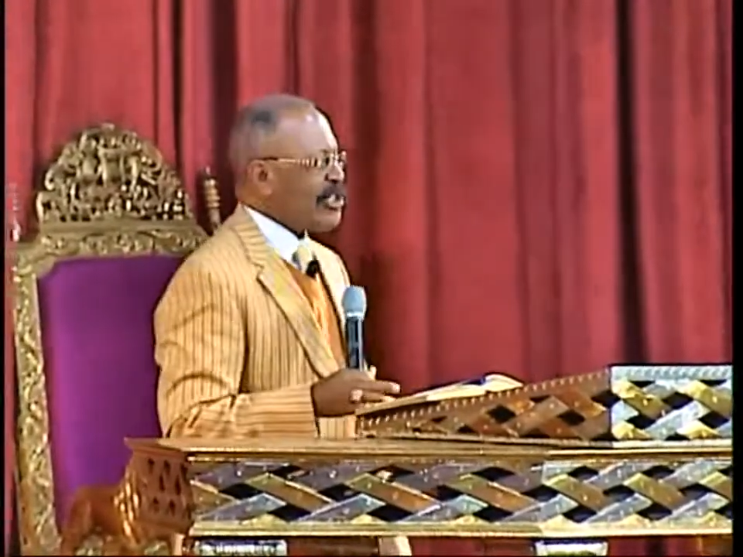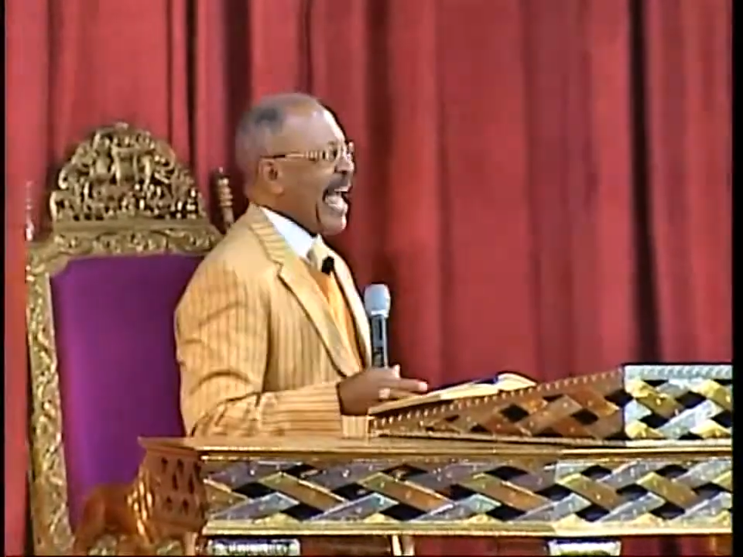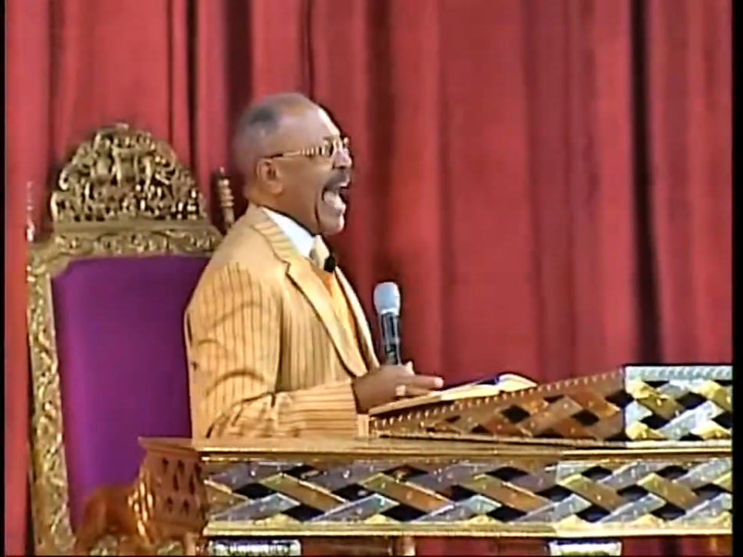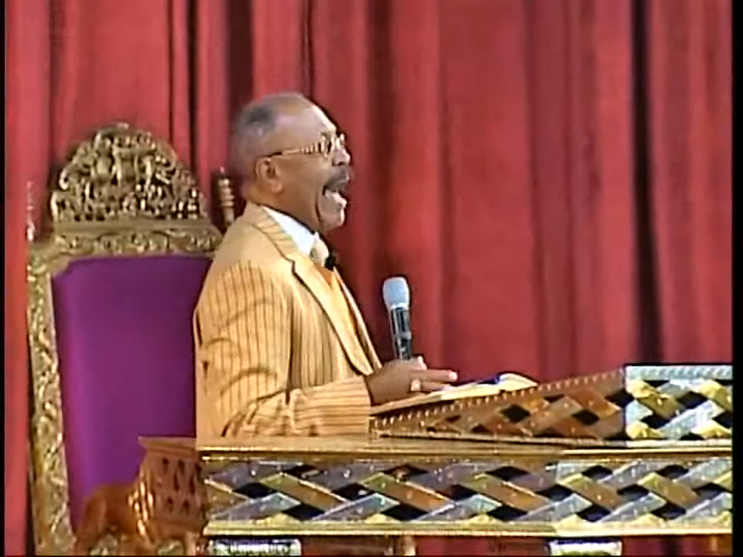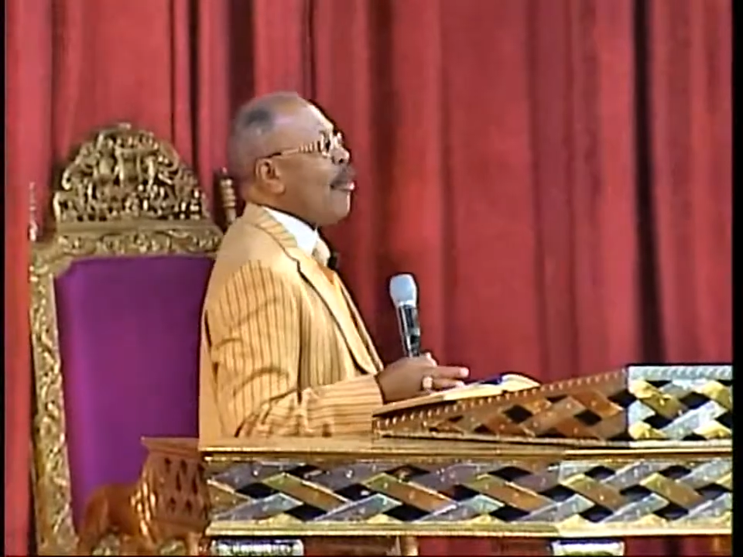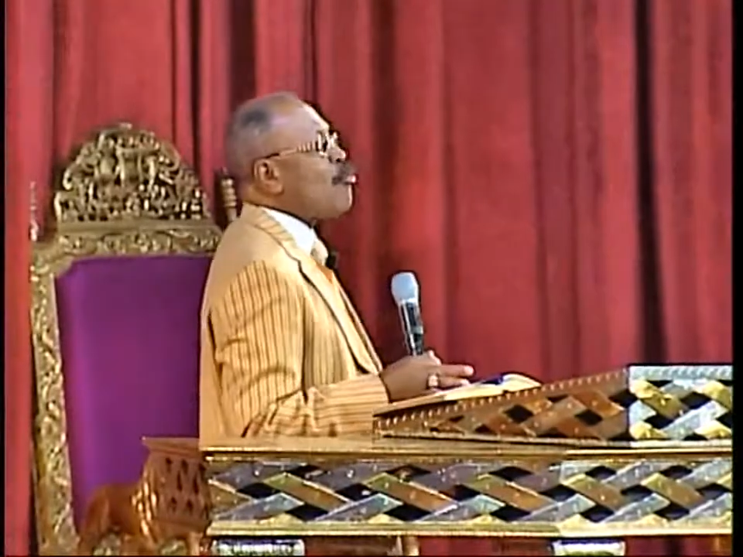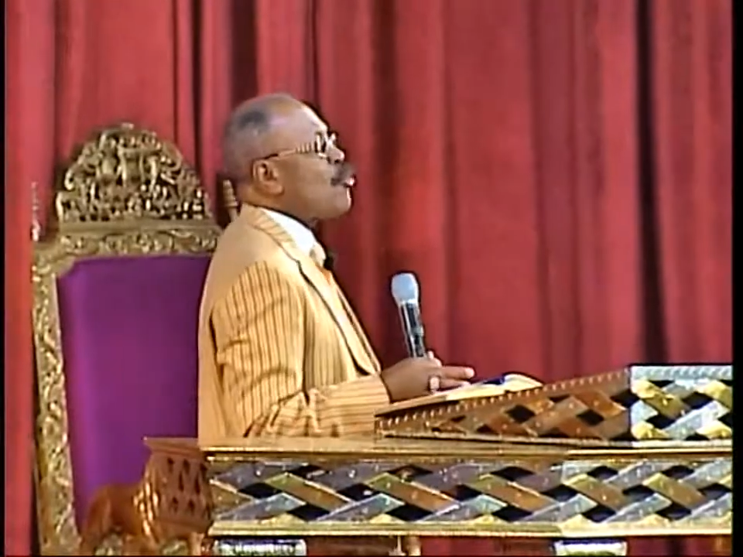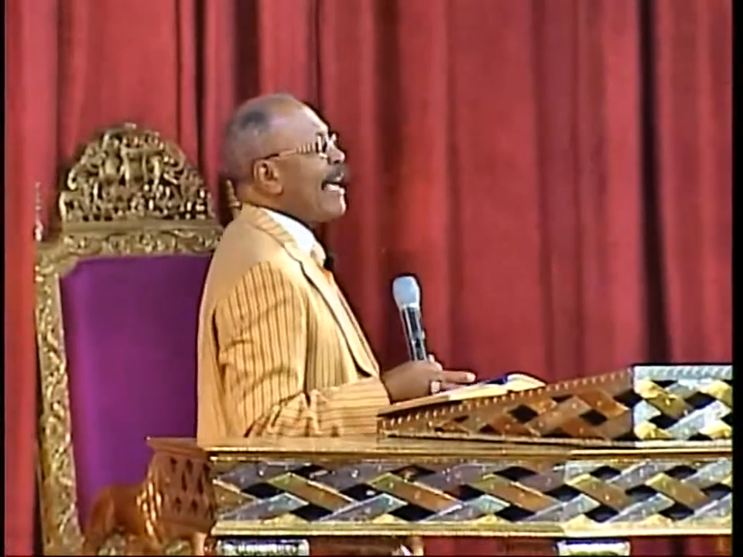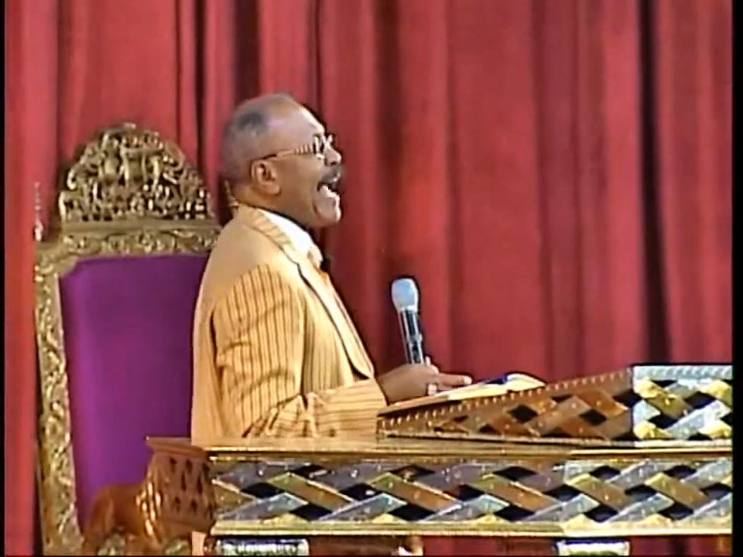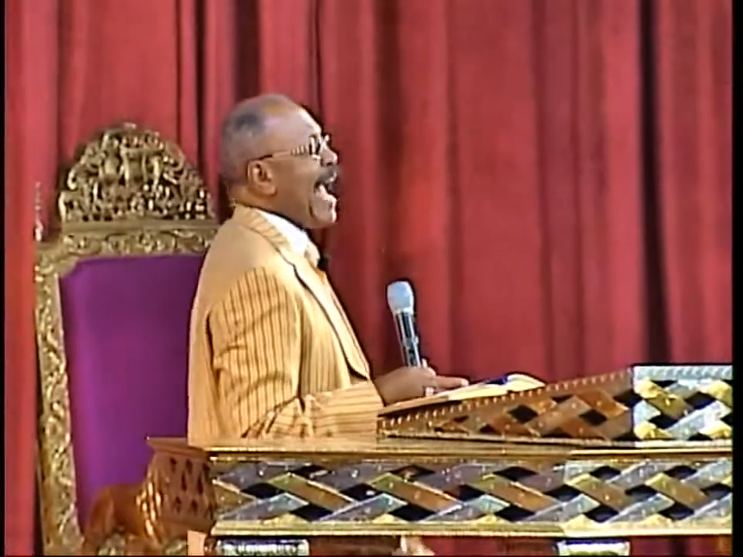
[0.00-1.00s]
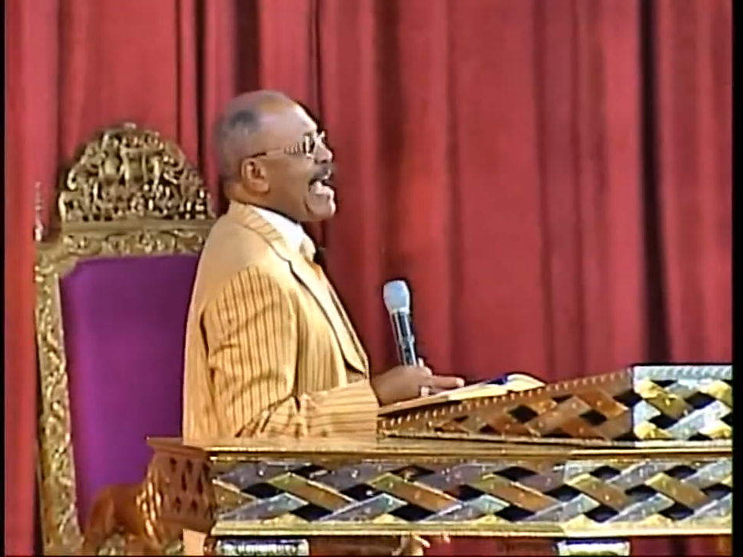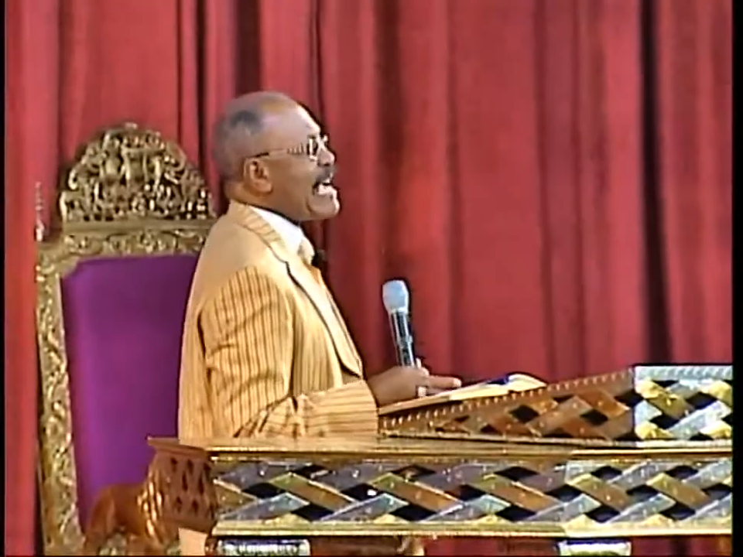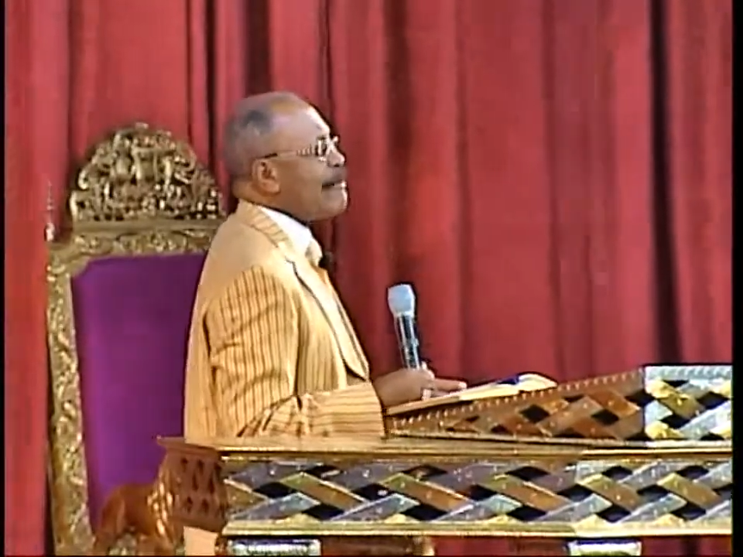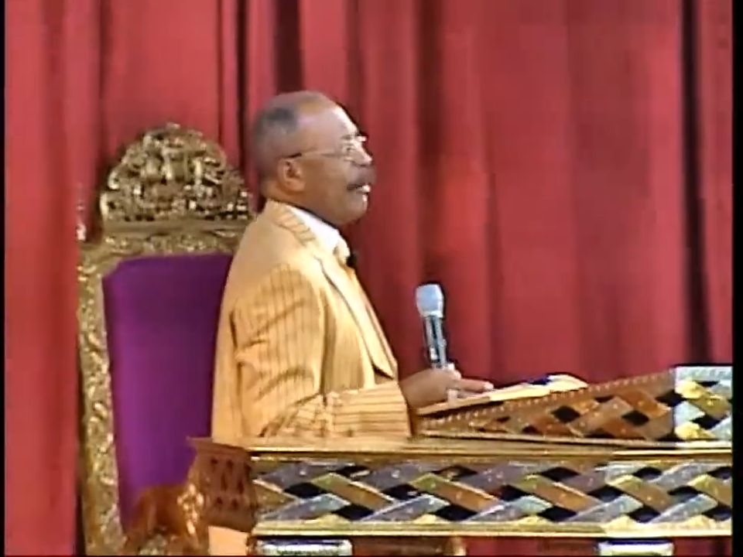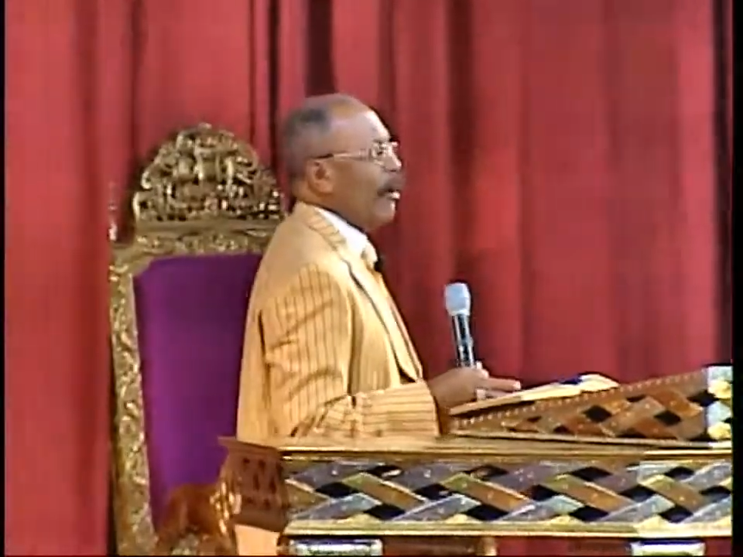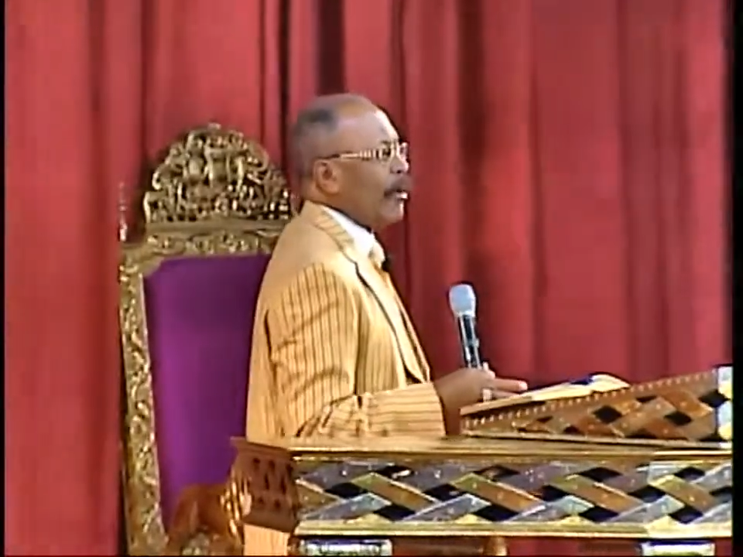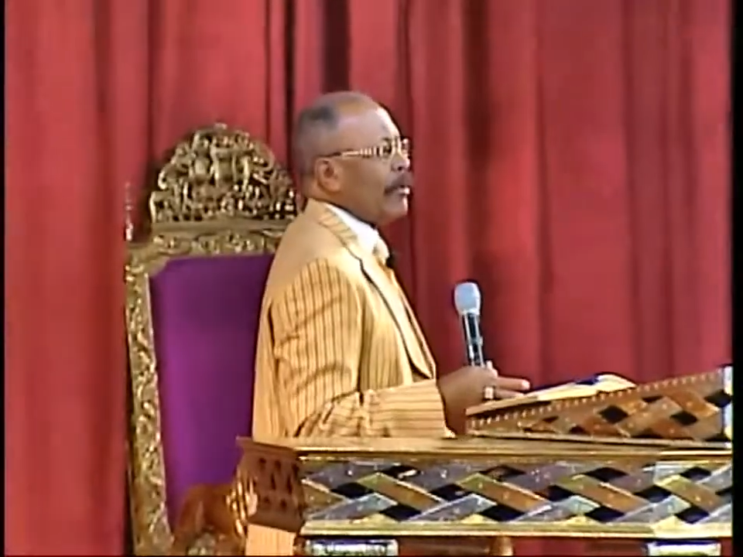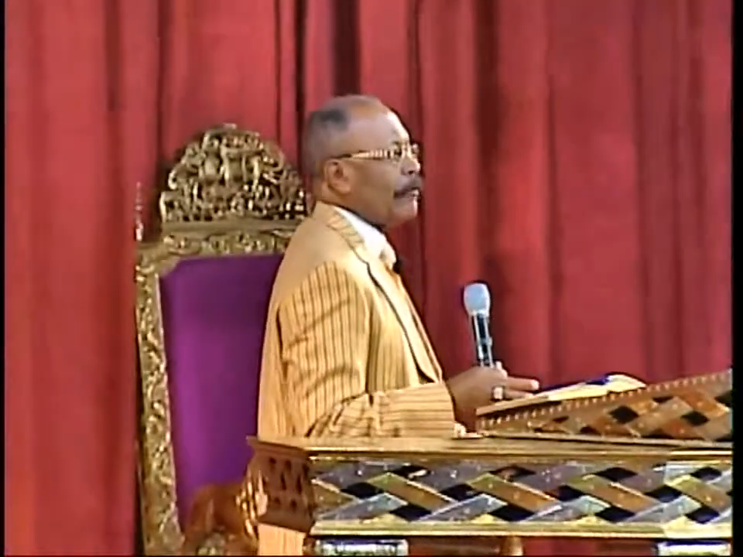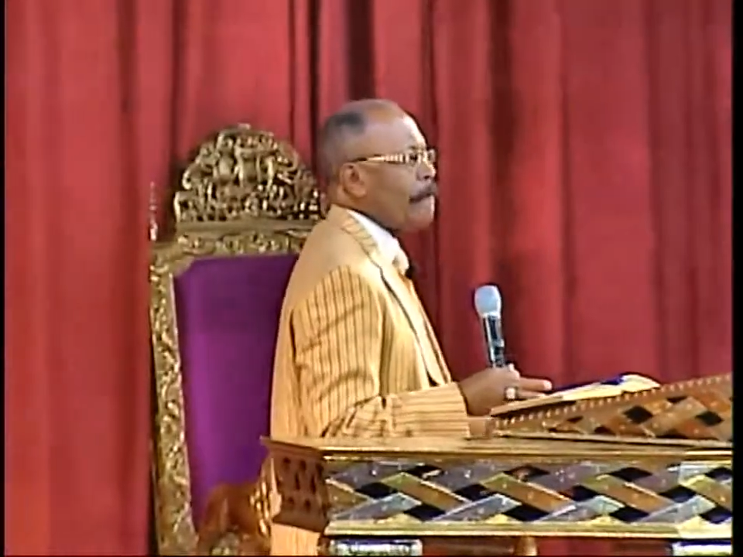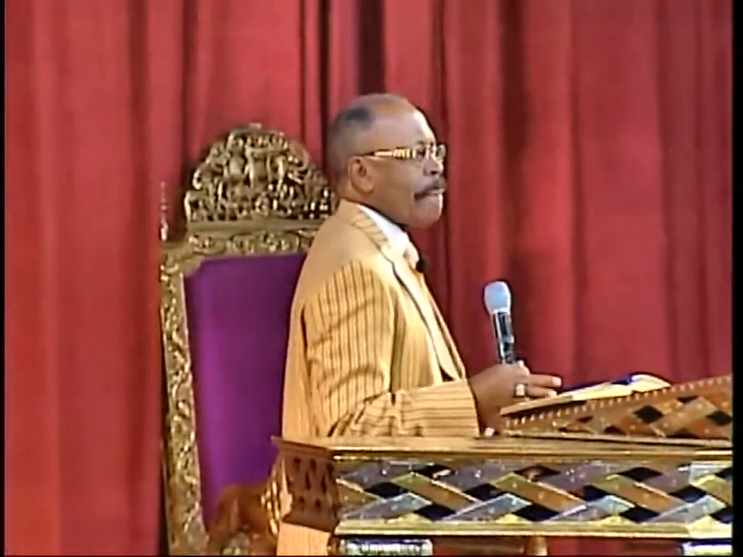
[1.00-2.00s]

now, Abel,